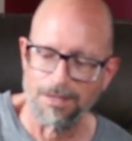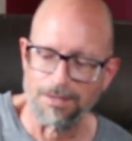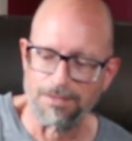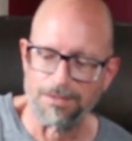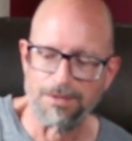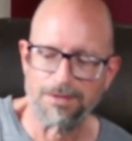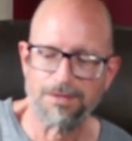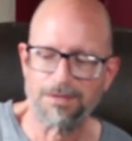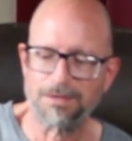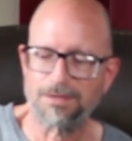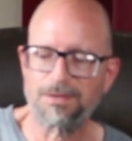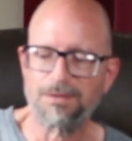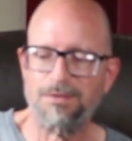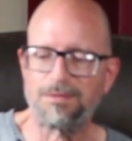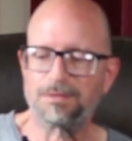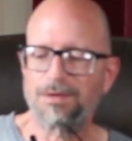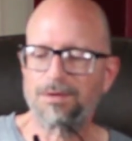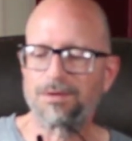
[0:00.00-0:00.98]

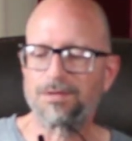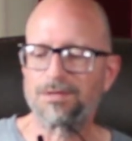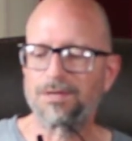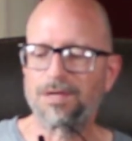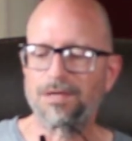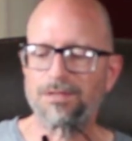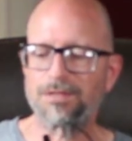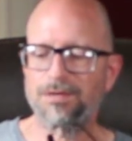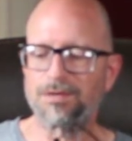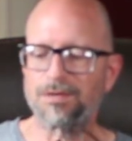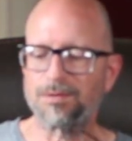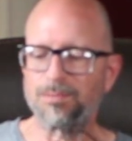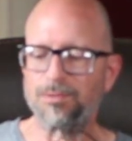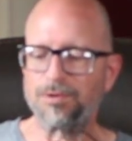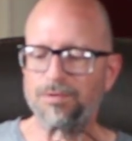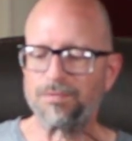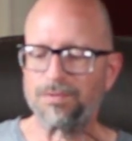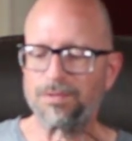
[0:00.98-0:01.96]
There is nothing to
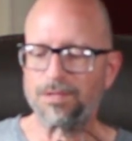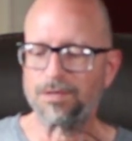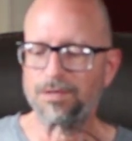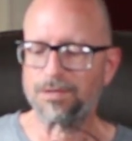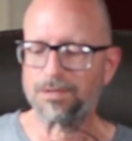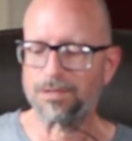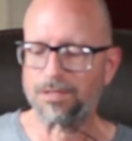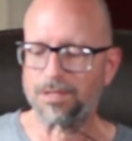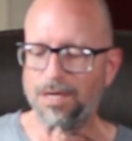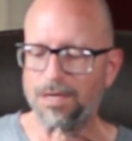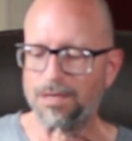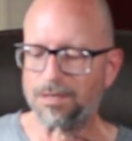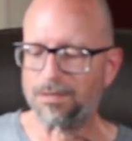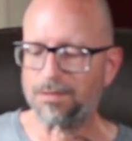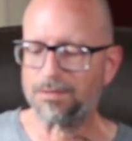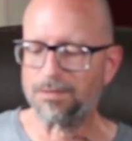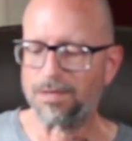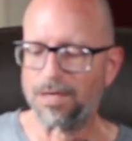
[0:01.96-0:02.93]
move.
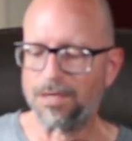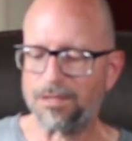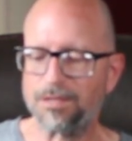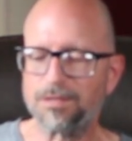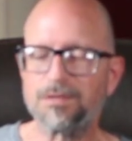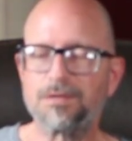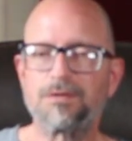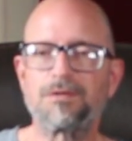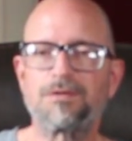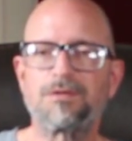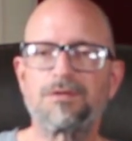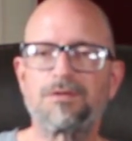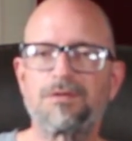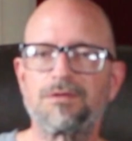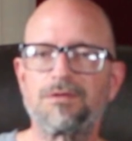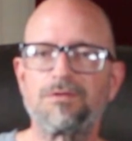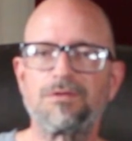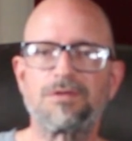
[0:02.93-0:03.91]
This
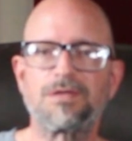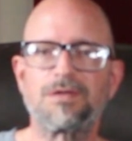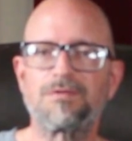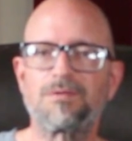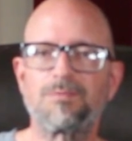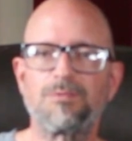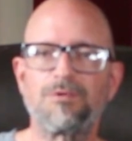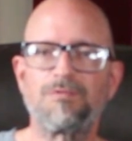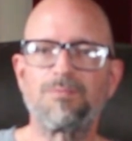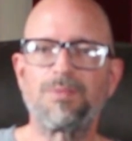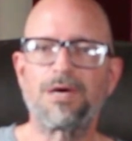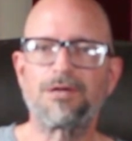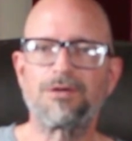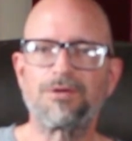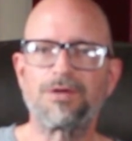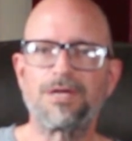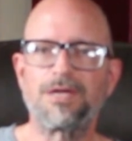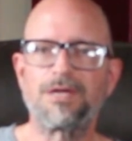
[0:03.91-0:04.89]
is, you just have to move by
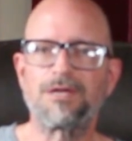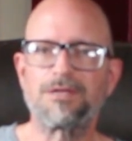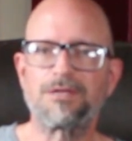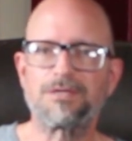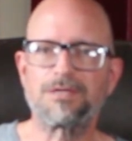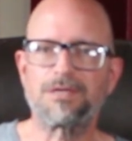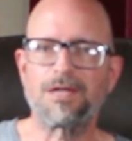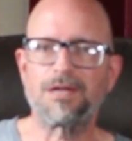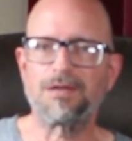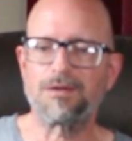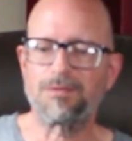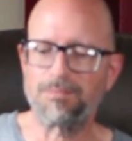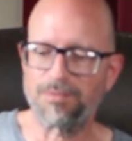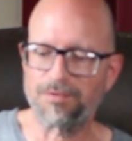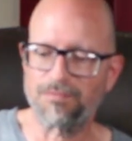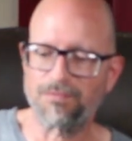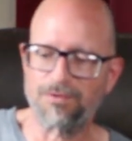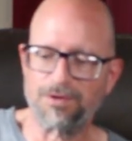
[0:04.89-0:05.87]
your hand and set
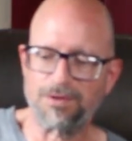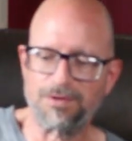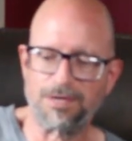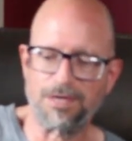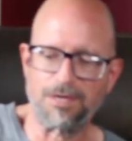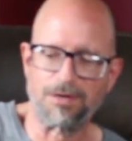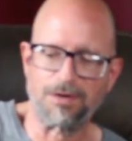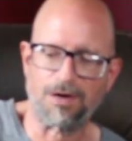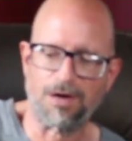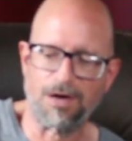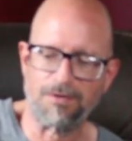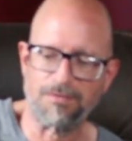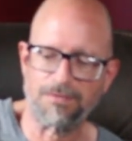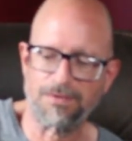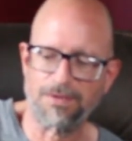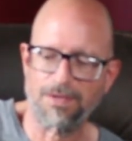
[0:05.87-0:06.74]
it before you take off,